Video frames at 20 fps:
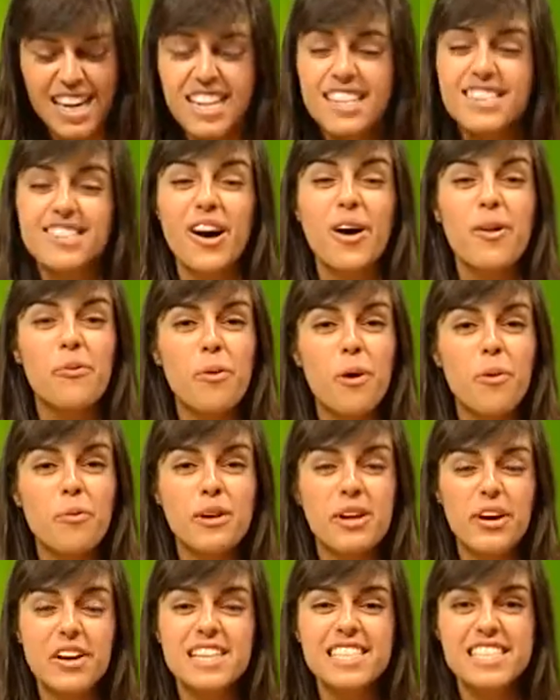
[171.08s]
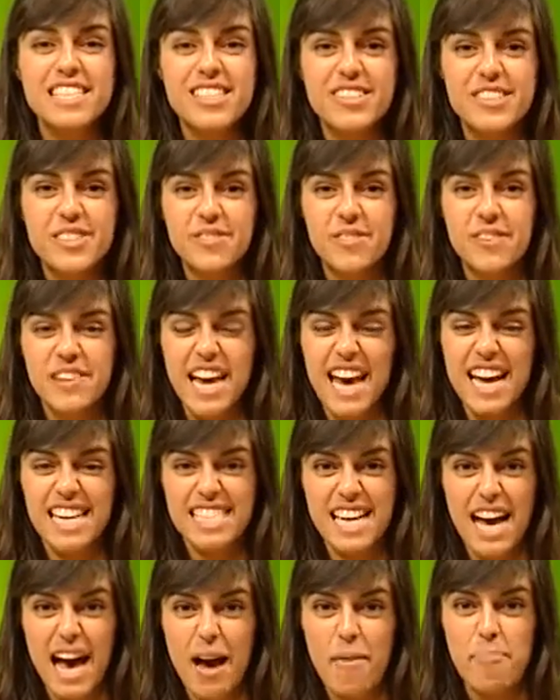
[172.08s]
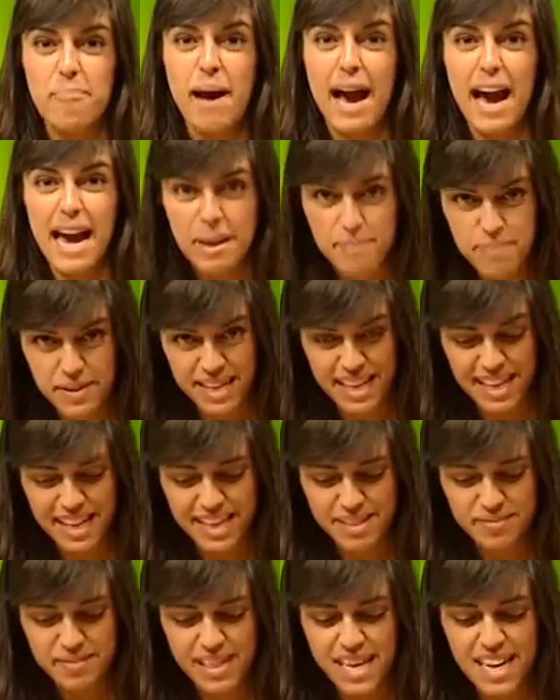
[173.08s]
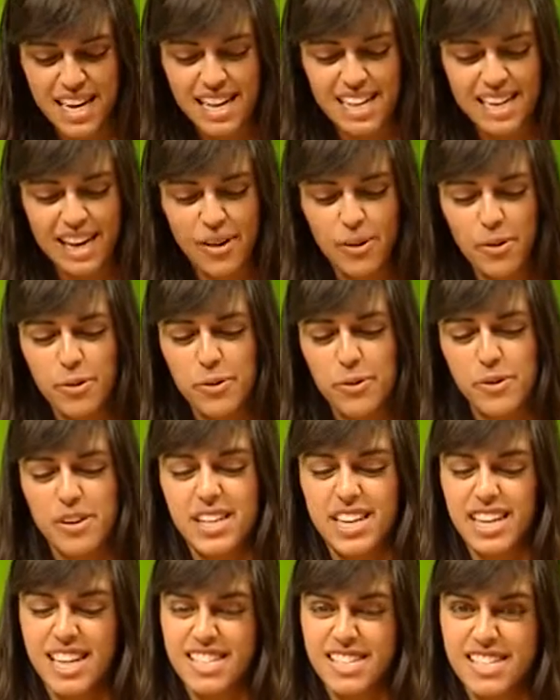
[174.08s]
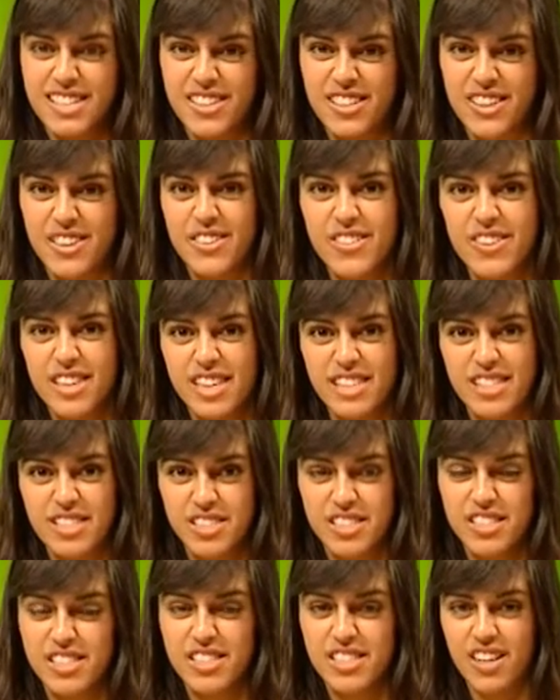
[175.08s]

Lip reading: So what we're going to use for that are paper clips. Now all you need to do is just